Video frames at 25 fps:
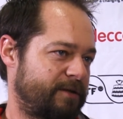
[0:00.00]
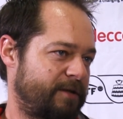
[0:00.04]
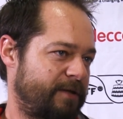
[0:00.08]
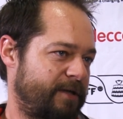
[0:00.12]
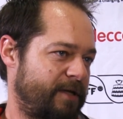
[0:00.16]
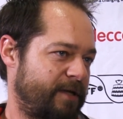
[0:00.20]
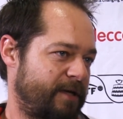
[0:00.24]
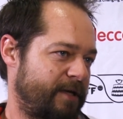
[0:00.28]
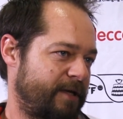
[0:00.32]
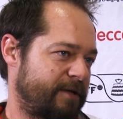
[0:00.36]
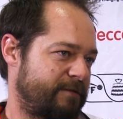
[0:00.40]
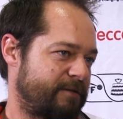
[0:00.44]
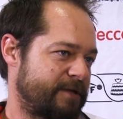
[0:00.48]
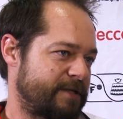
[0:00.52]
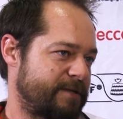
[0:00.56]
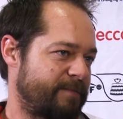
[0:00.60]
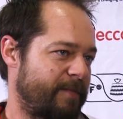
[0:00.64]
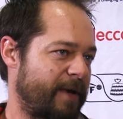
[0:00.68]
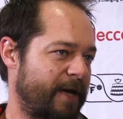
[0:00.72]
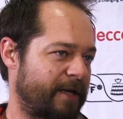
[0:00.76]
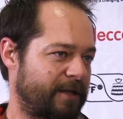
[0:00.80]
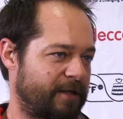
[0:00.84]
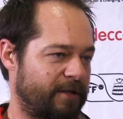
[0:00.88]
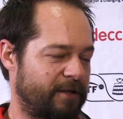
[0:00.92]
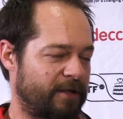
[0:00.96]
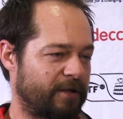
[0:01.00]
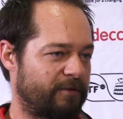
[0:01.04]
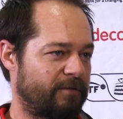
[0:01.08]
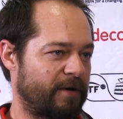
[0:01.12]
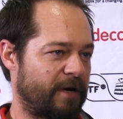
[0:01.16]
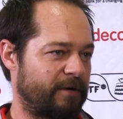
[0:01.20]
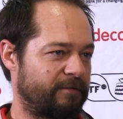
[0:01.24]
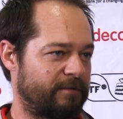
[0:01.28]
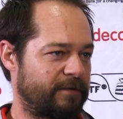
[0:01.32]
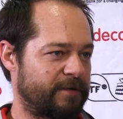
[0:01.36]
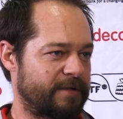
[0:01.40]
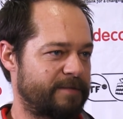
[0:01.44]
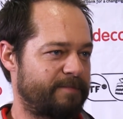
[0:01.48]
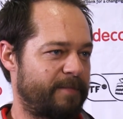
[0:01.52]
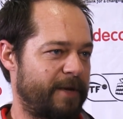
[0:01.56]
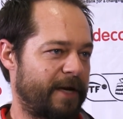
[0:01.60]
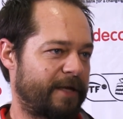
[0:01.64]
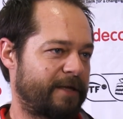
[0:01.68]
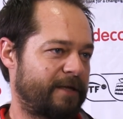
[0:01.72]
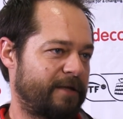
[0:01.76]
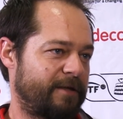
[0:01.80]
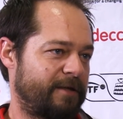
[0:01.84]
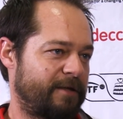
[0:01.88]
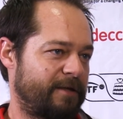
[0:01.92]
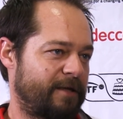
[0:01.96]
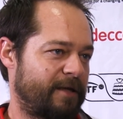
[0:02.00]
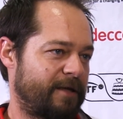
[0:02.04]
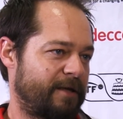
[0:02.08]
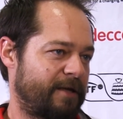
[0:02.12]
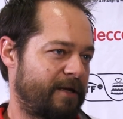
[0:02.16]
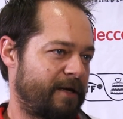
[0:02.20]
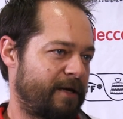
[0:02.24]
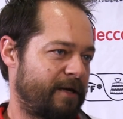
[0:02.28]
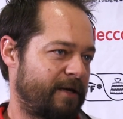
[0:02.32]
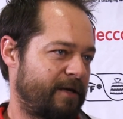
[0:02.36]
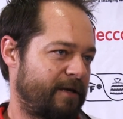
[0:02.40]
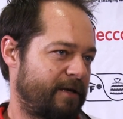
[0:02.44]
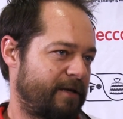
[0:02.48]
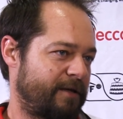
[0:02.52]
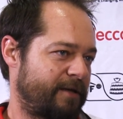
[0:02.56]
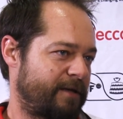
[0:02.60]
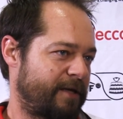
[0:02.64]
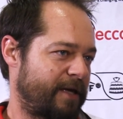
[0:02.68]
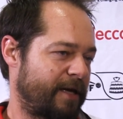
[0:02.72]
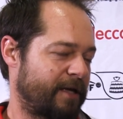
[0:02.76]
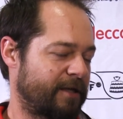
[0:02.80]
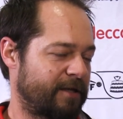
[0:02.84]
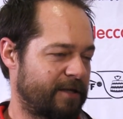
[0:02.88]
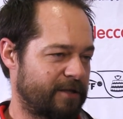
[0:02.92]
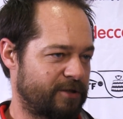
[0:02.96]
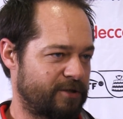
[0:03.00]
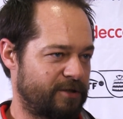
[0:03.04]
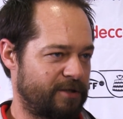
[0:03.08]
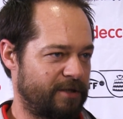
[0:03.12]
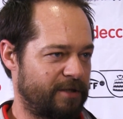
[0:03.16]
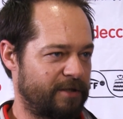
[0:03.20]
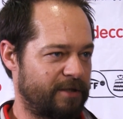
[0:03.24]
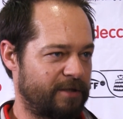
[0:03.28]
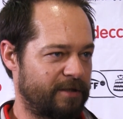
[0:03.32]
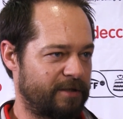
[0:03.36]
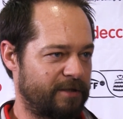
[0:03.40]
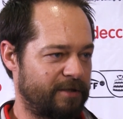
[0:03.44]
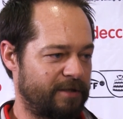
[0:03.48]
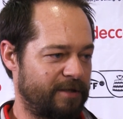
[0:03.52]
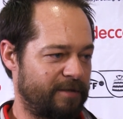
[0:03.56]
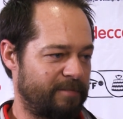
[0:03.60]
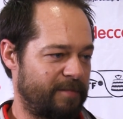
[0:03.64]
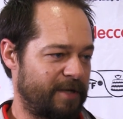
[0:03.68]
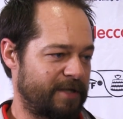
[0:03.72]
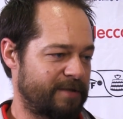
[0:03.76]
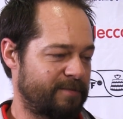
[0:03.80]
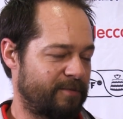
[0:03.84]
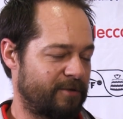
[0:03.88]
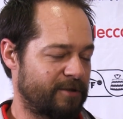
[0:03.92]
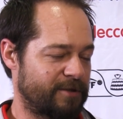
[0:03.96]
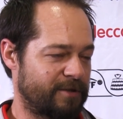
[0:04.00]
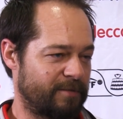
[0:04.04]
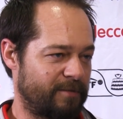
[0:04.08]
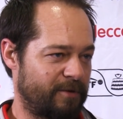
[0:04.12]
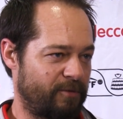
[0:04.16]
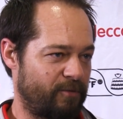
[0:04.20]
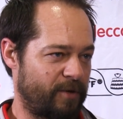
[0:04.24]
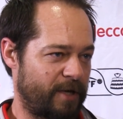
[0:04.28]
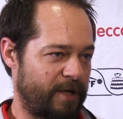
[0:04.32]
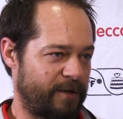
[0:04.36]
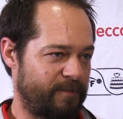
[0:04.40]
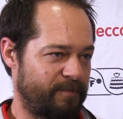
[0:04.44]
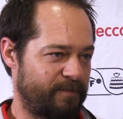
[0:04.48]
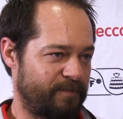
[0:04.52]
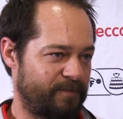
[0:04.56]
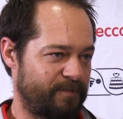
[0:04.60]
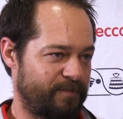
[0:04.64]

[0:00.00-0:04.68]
they respected, the crowd respected it, and they thanked us in the best possible way.